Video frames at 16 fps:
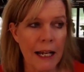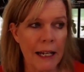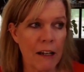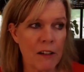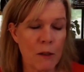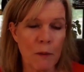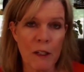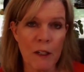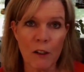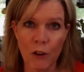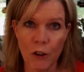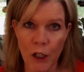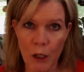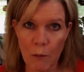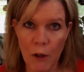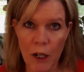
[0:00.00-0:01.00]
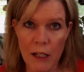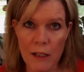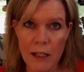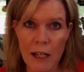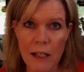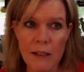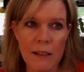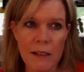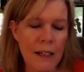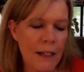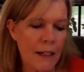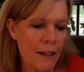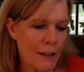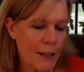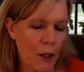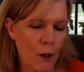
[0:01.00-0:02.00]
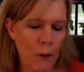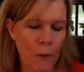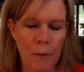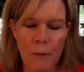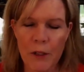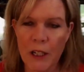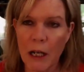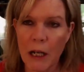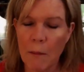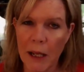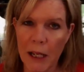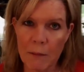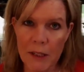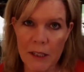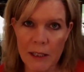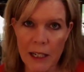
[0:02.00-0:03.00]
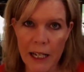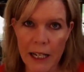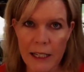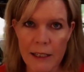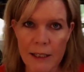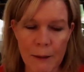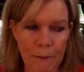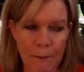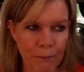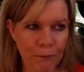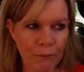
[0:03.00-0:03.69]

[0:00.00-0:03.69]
Now it's been a learning process. So did I make mistakes?